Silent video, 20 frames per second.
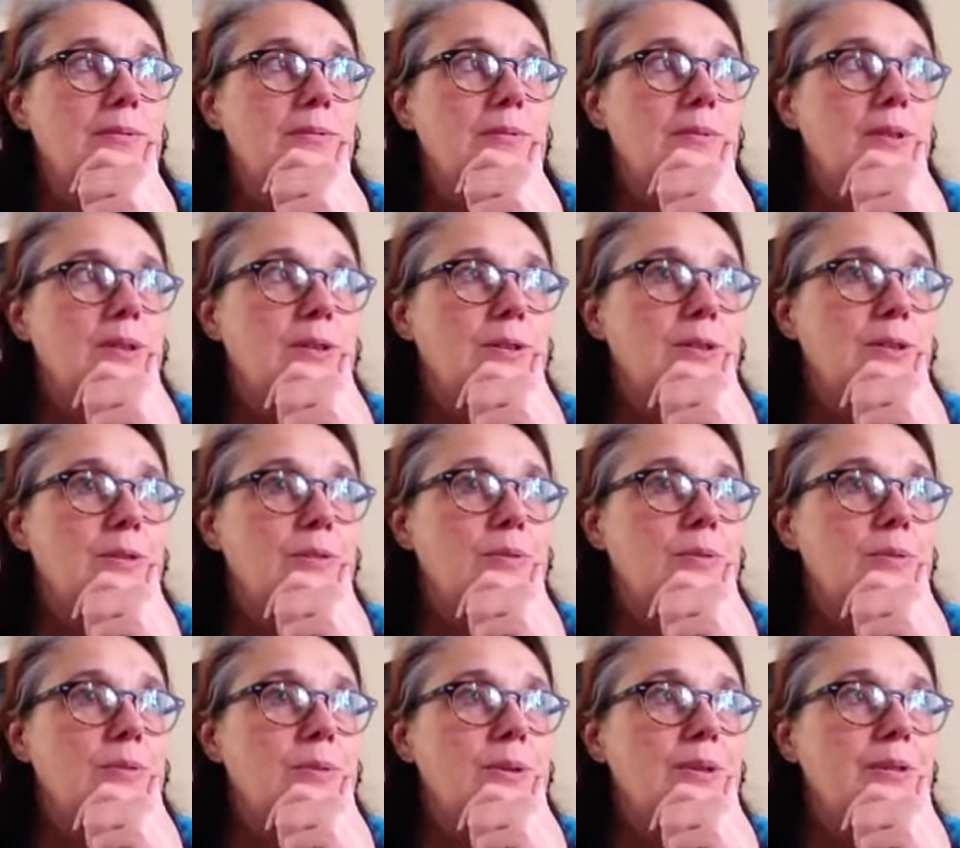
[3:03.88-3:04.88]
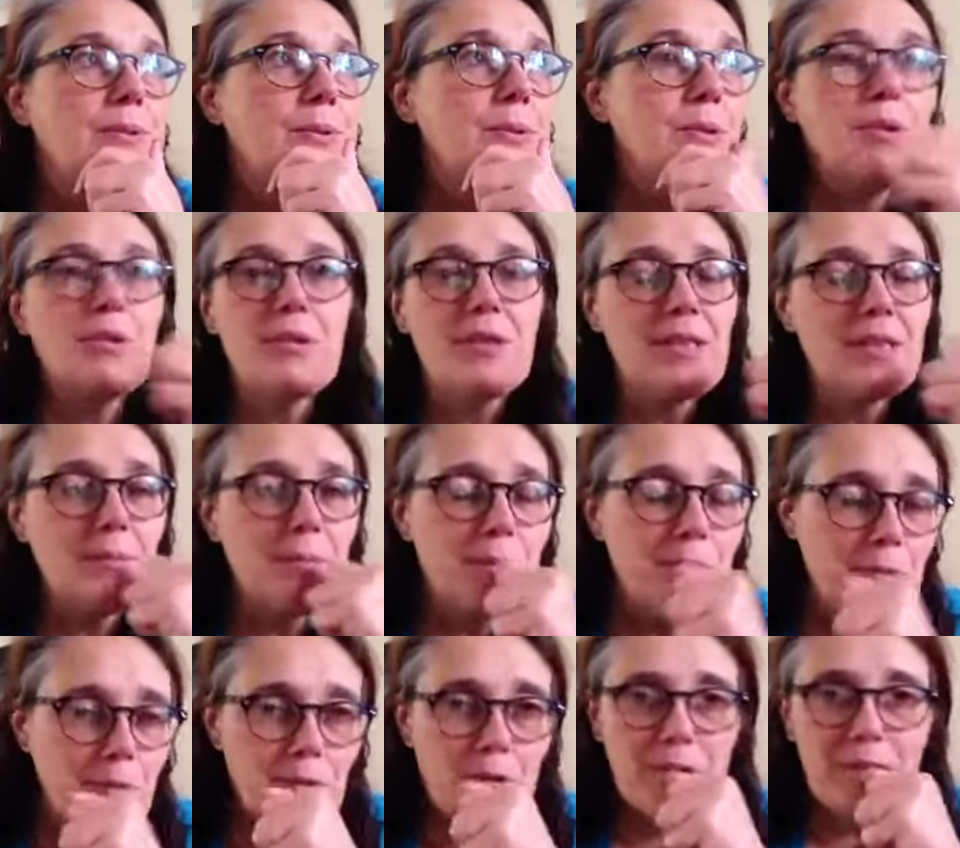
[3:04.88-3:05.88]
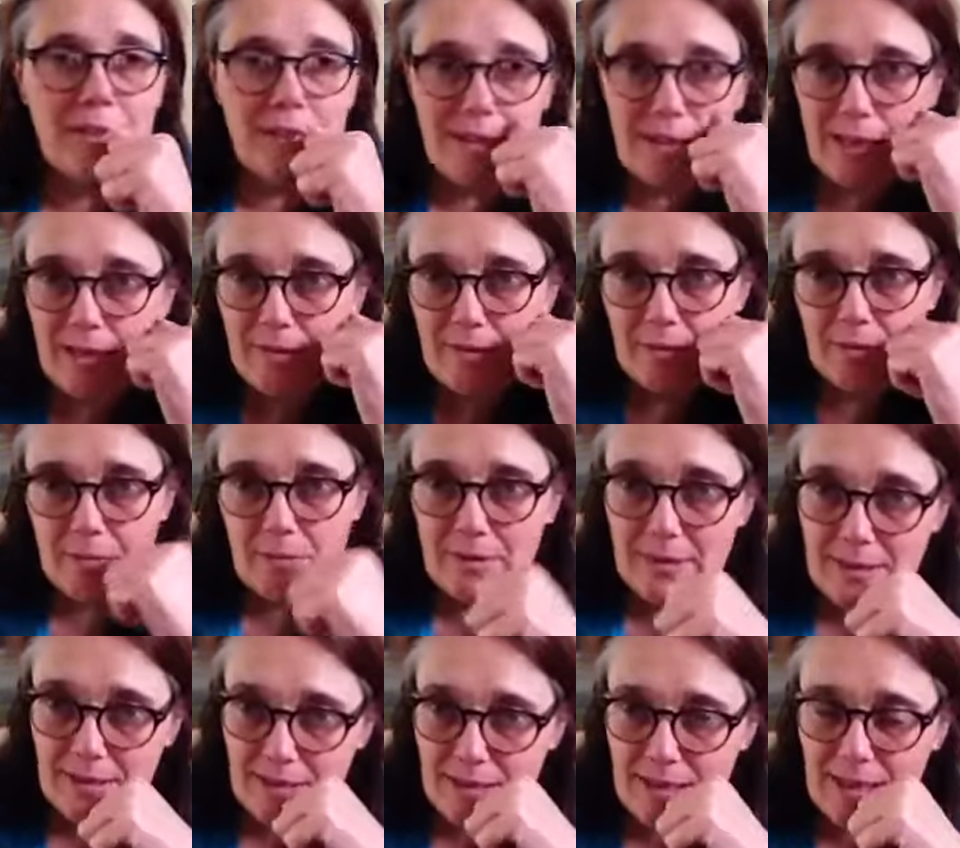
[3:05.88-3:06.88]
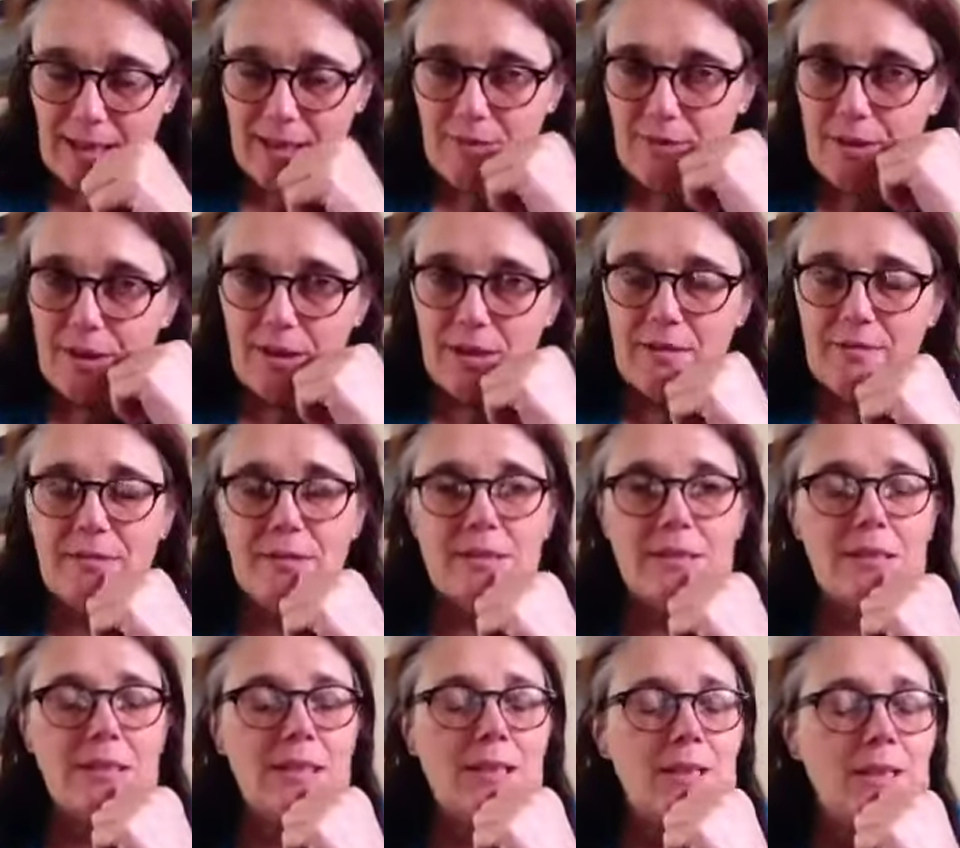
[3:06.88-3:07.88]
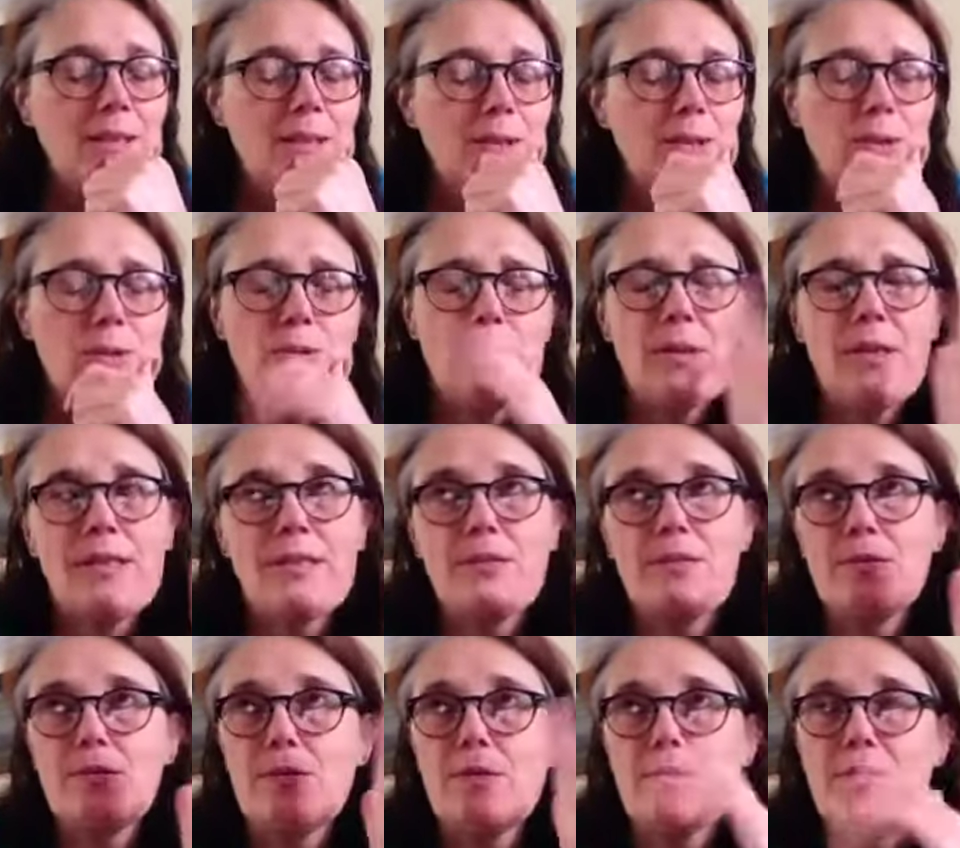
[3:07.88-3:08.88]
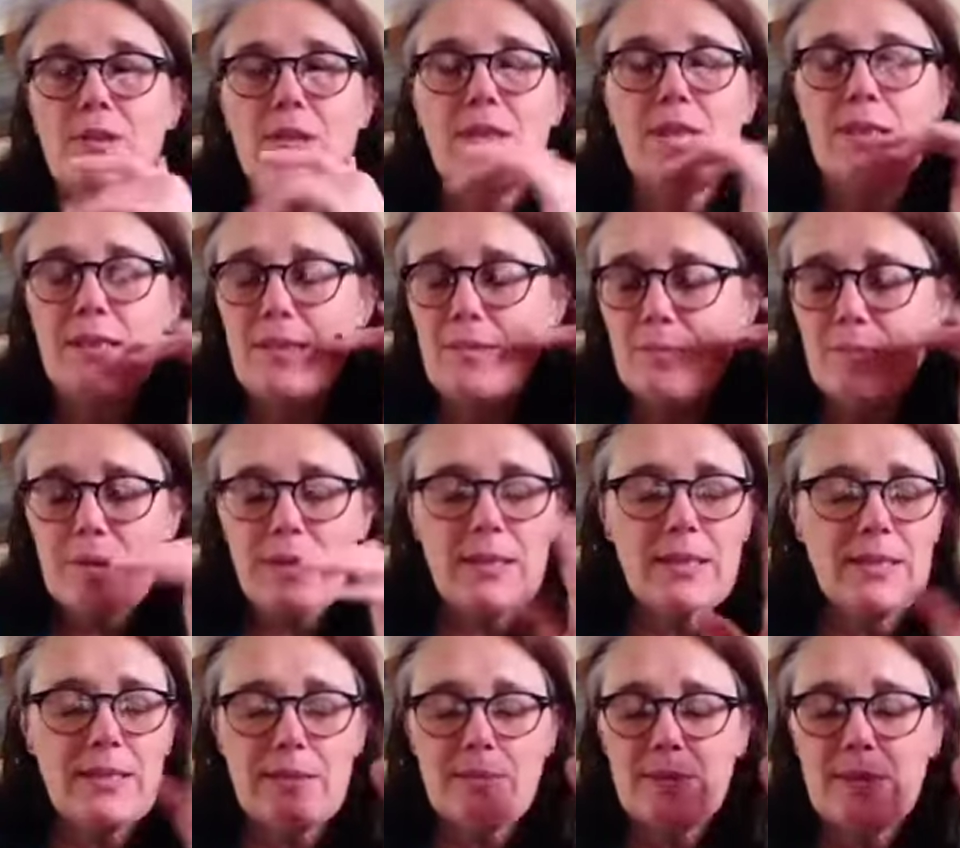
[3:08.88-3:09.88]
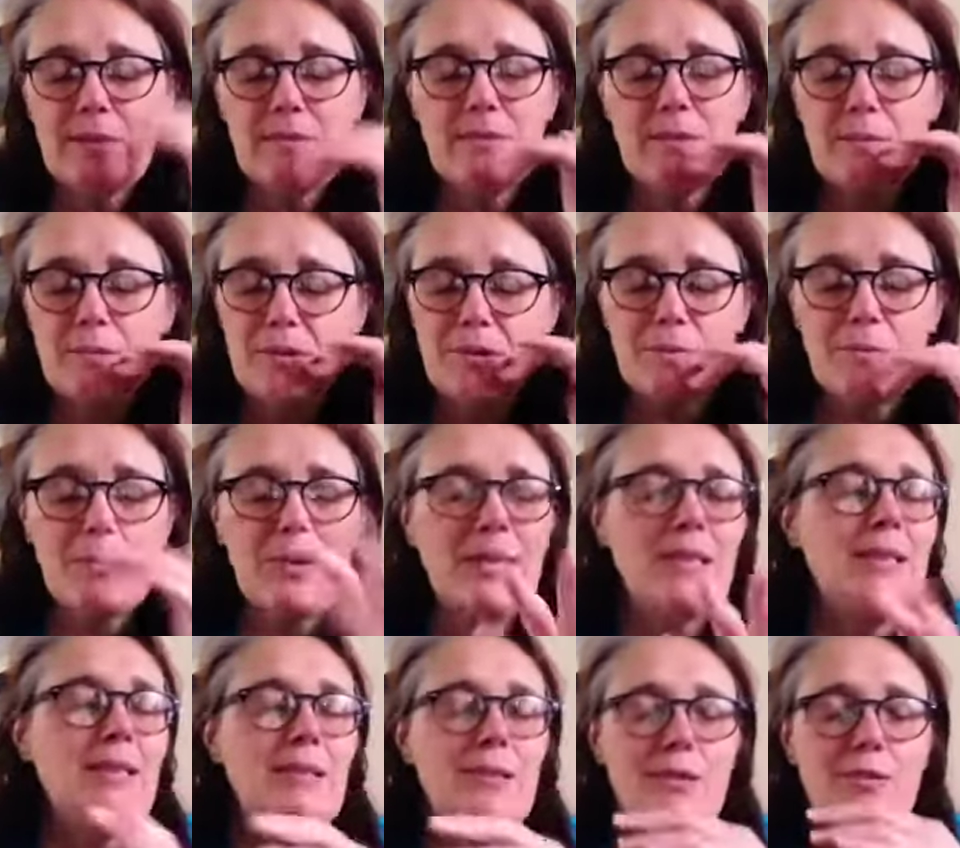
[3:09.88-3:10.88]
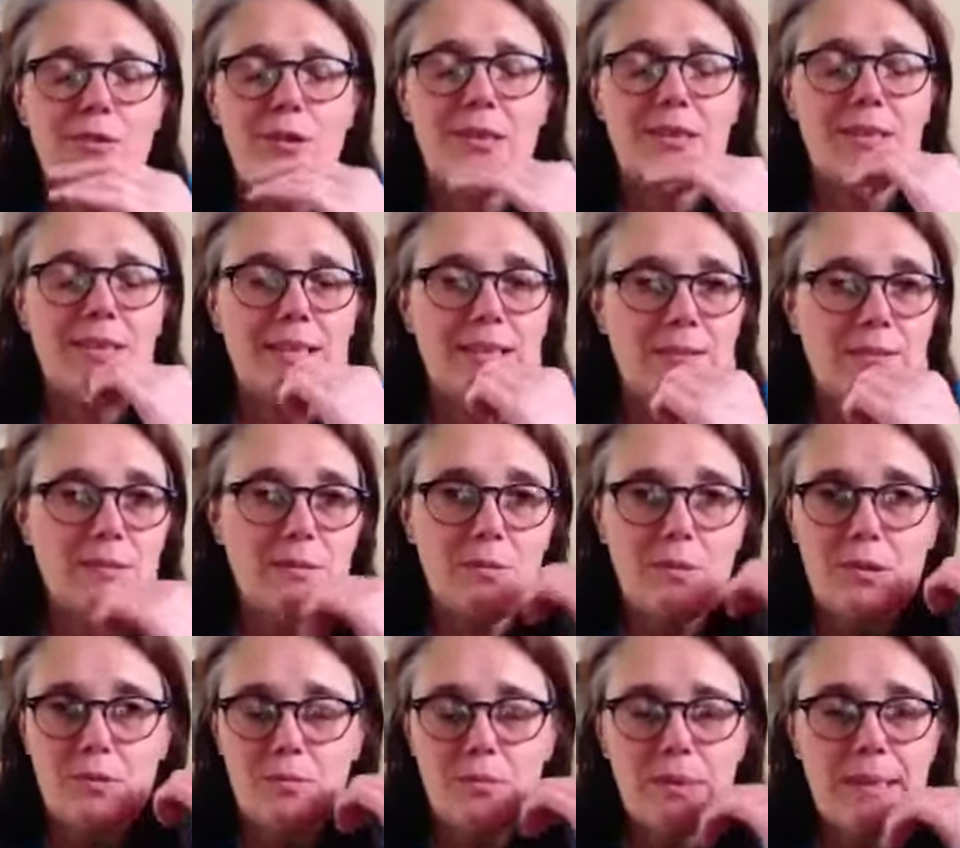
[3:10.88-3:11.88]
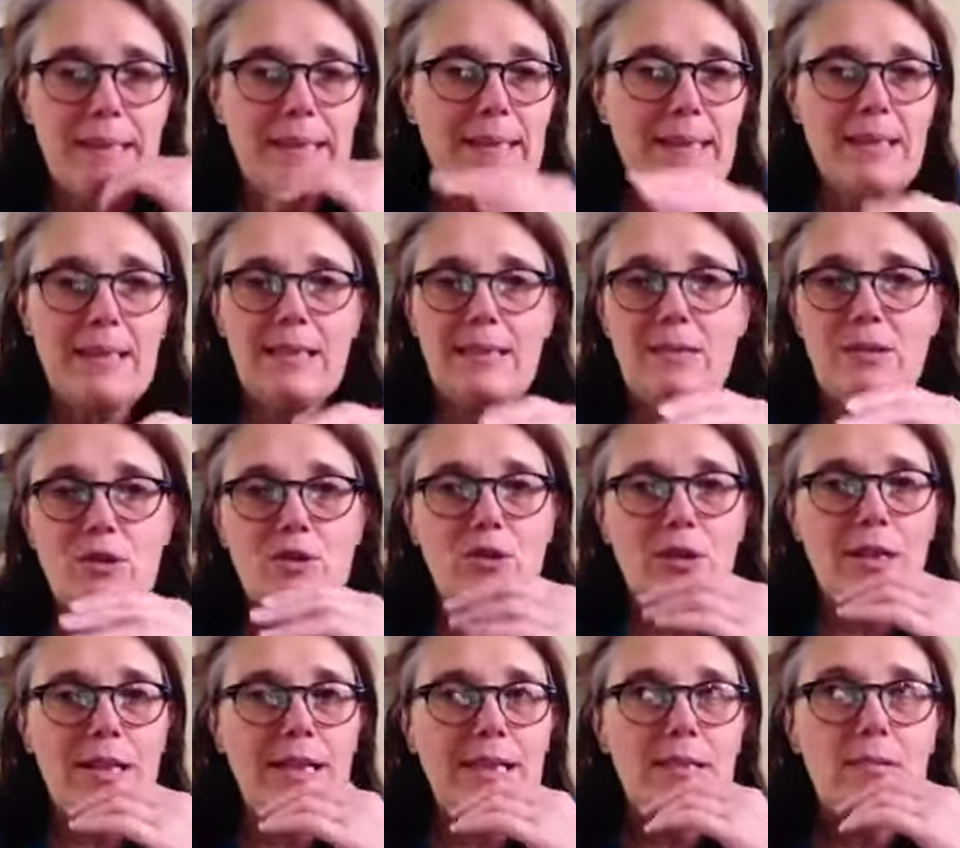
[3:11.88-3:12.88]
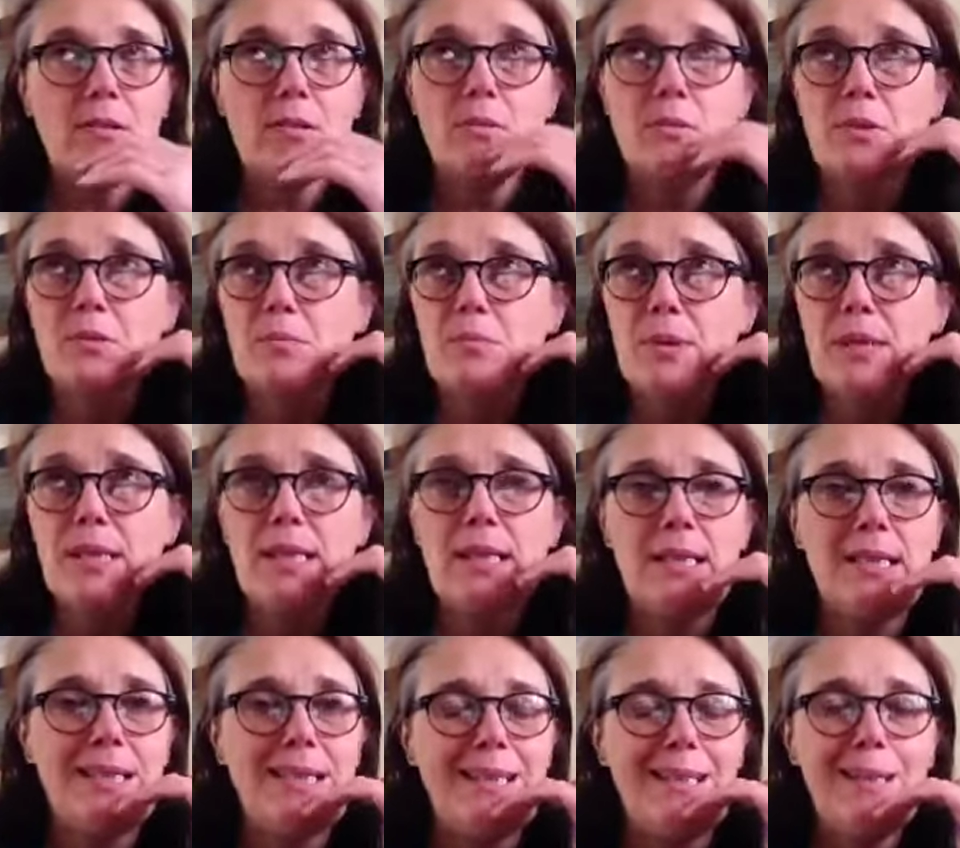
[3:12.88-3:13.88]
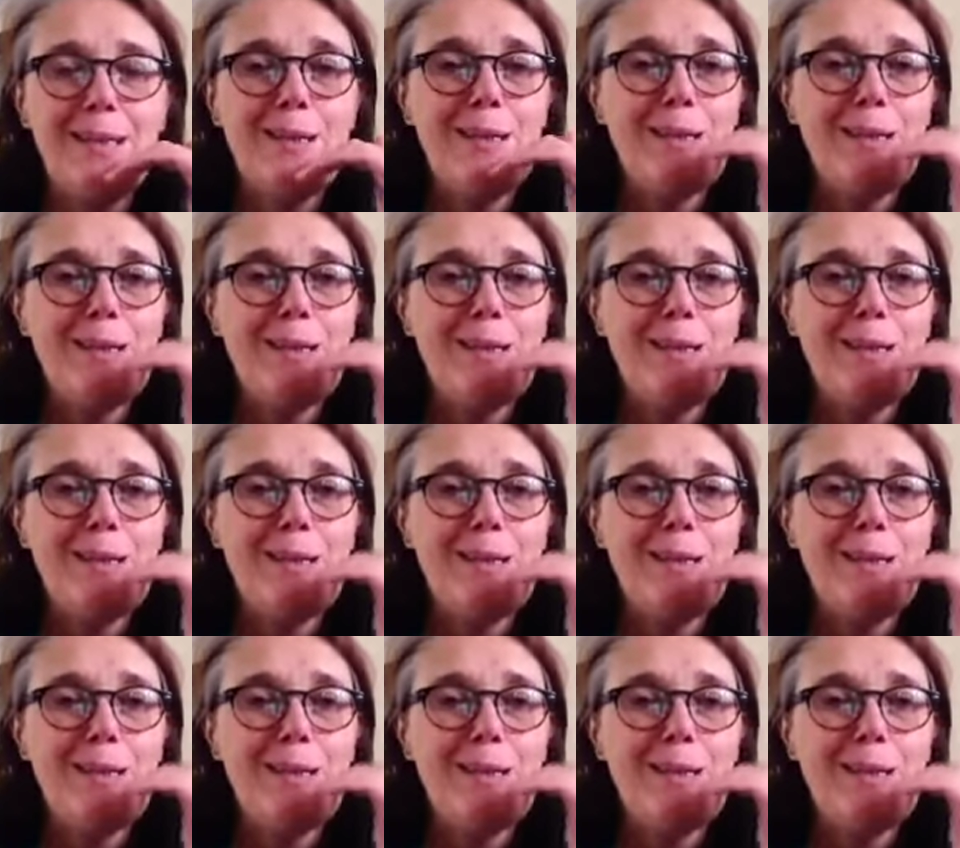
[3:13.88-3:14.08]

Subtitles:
we're all doing it together, we're in it together, and all that sort of stuff. I completely believed, I was completely stressed out, I was completely strung out, I was completely